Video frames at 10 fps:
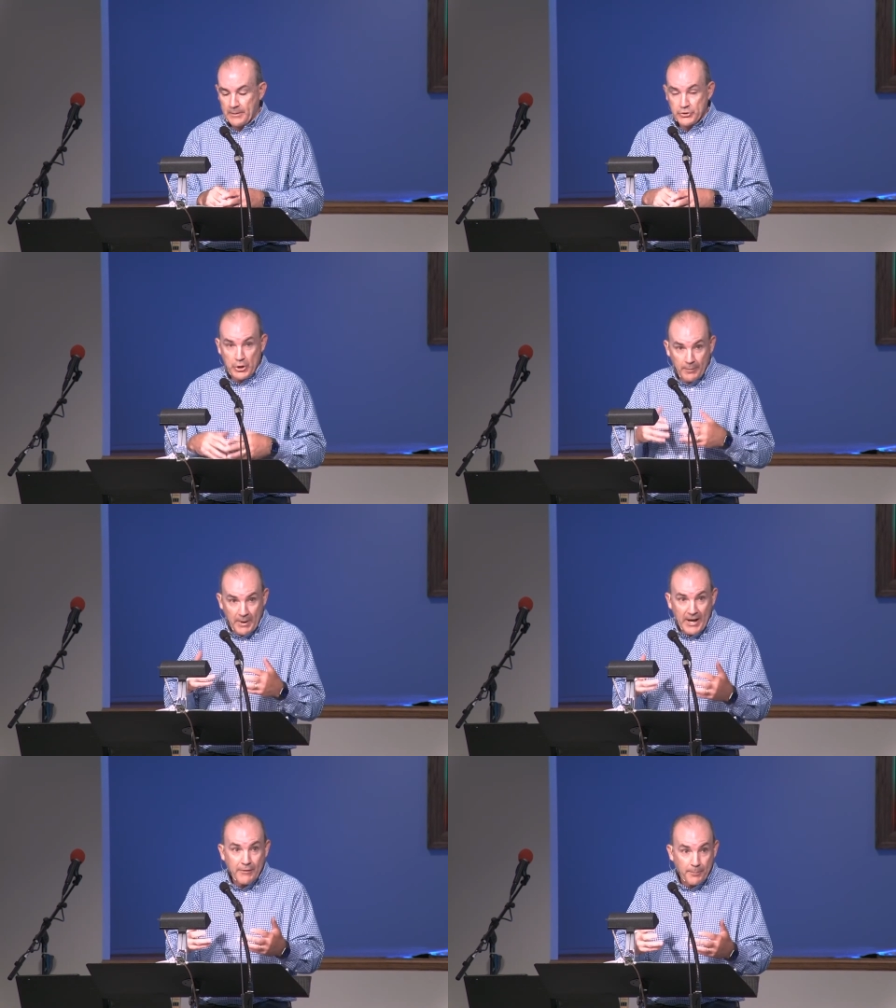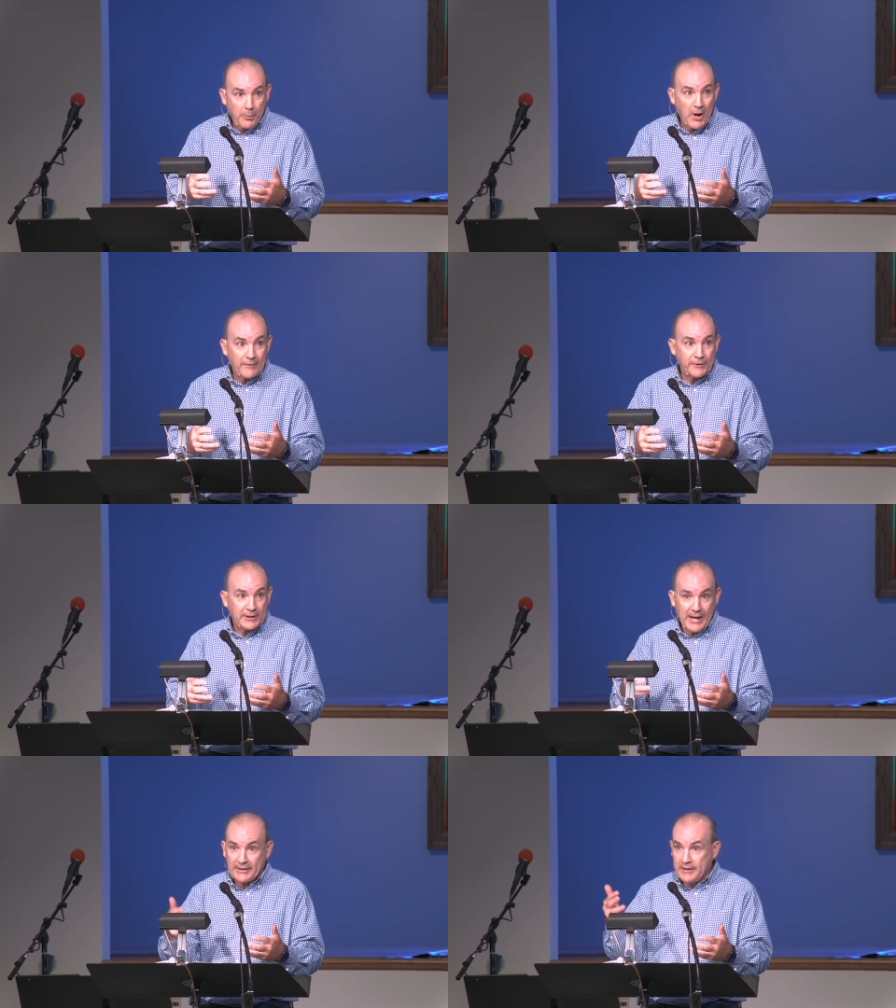Jeremiah the prophet,
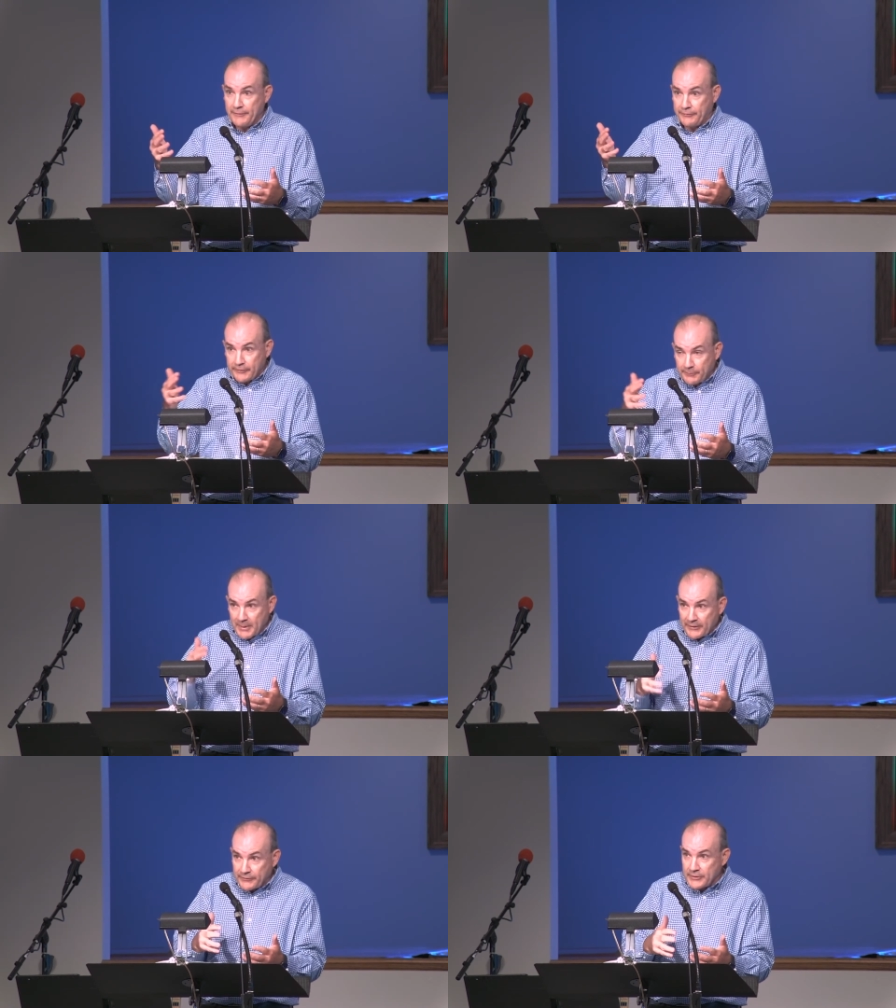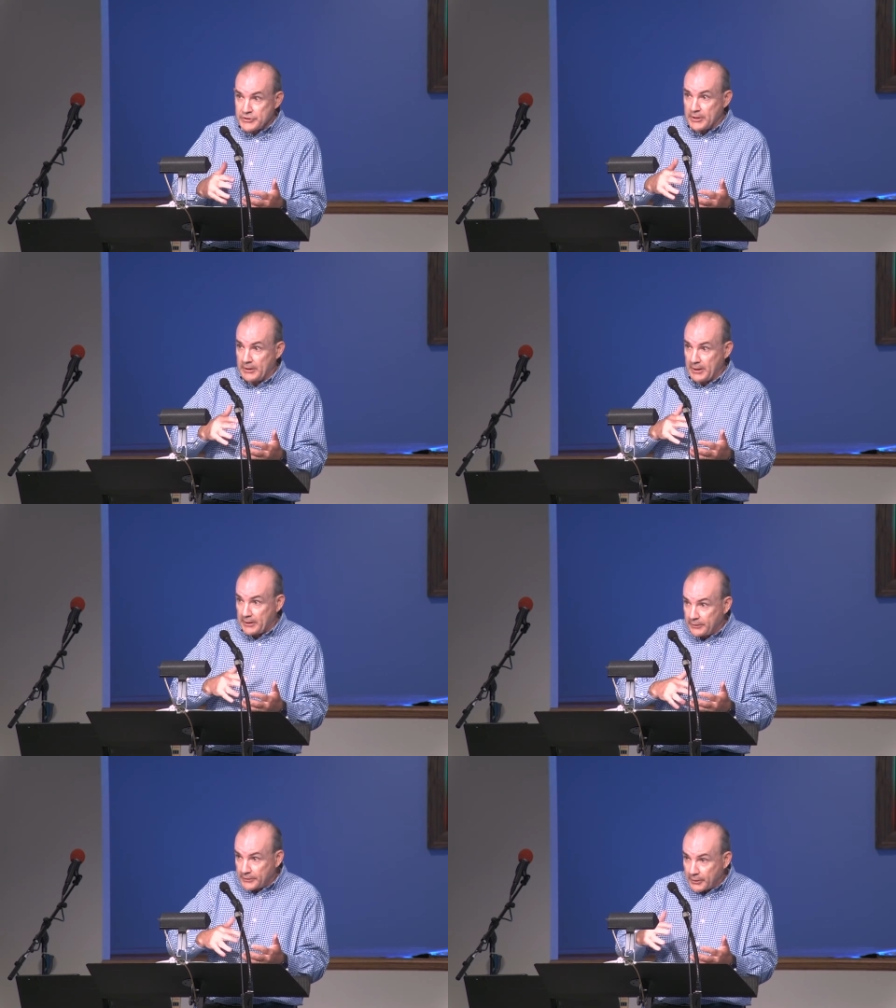God gives this message at,
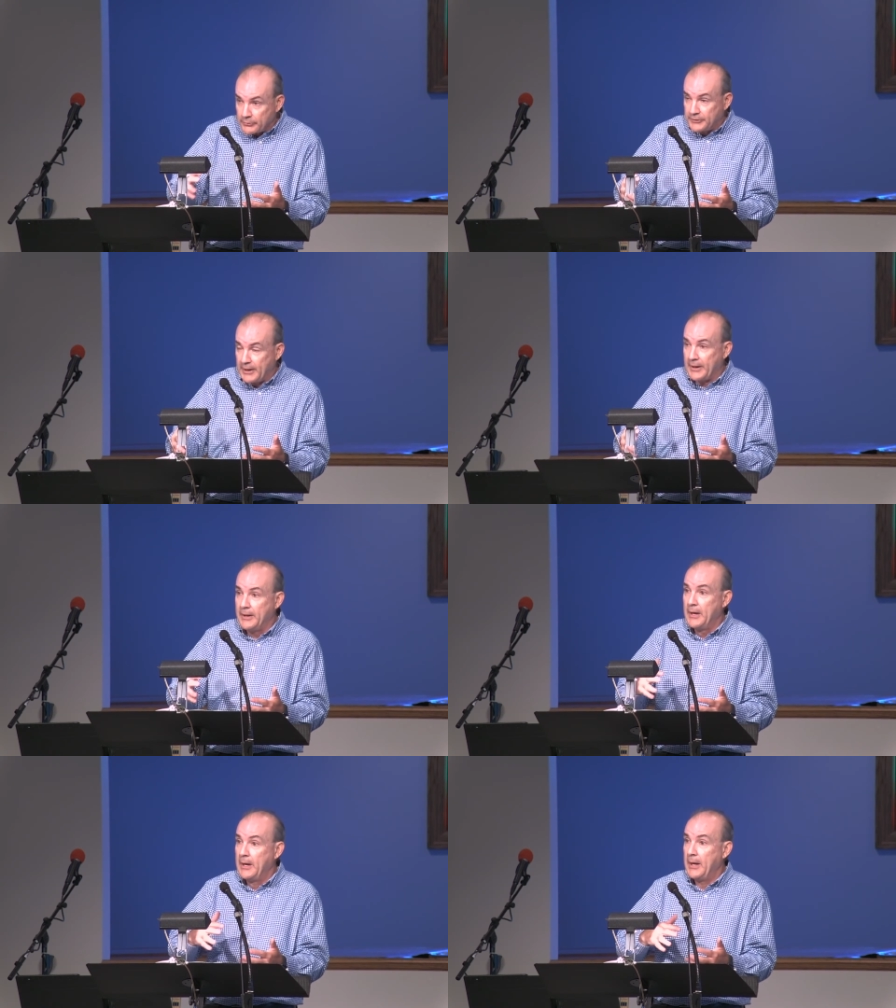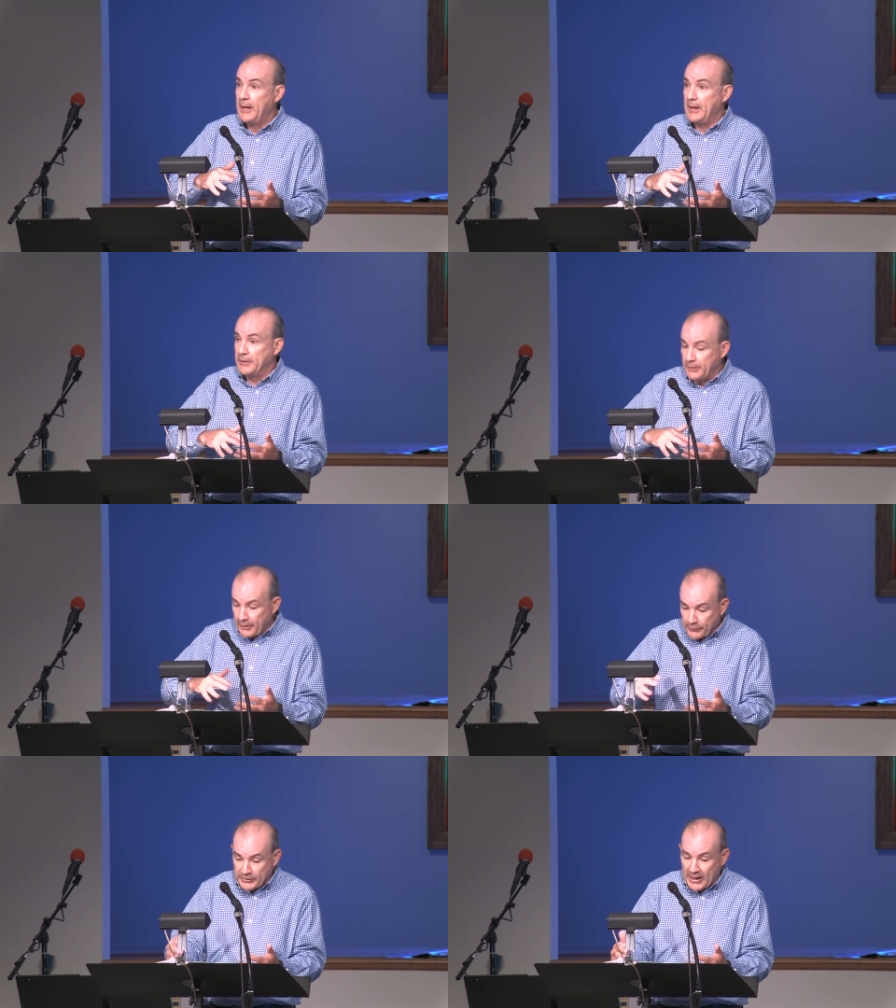at another day, at
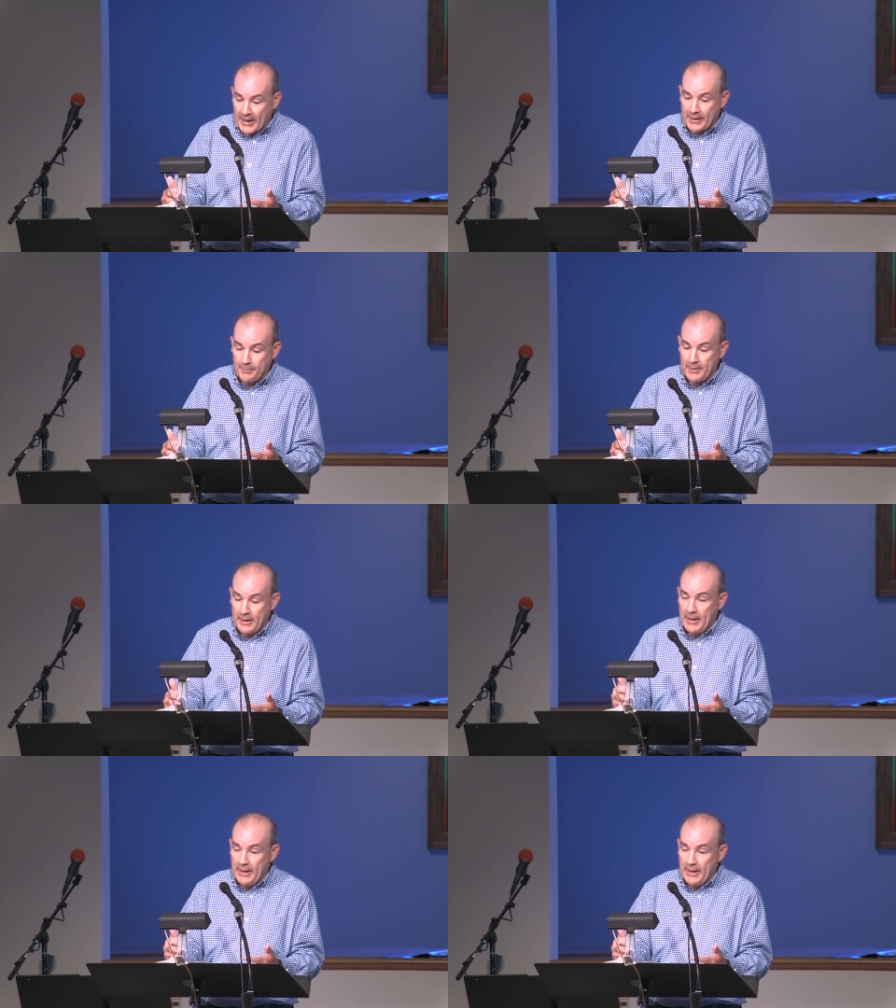another time.